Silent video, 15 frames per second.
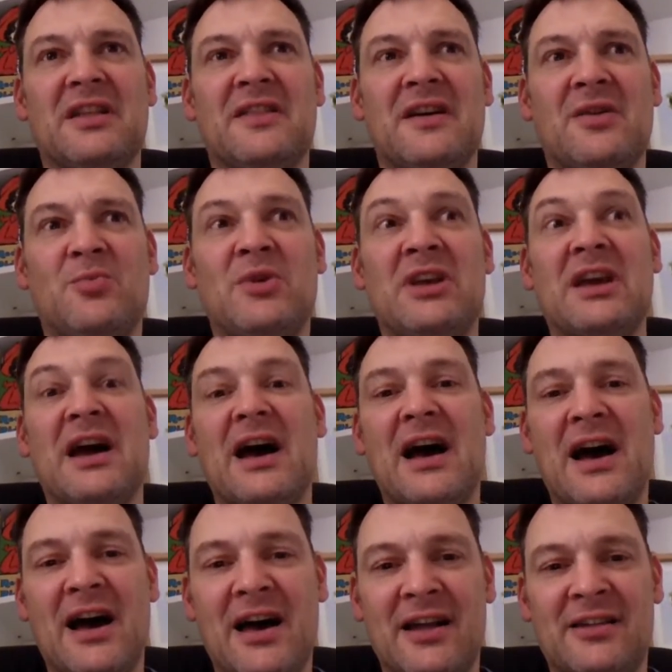that we
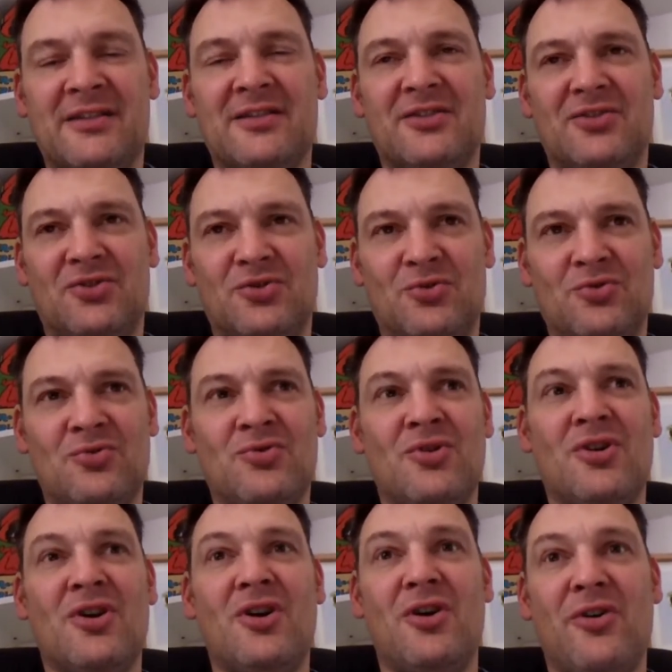add to
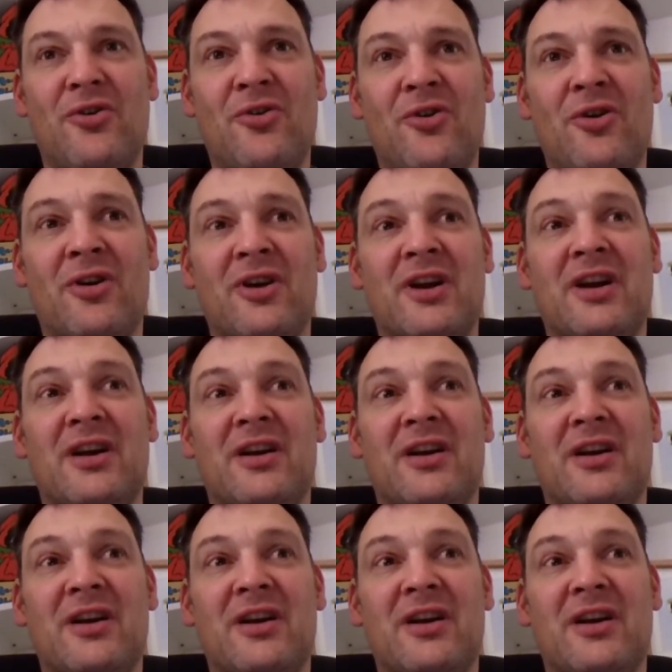our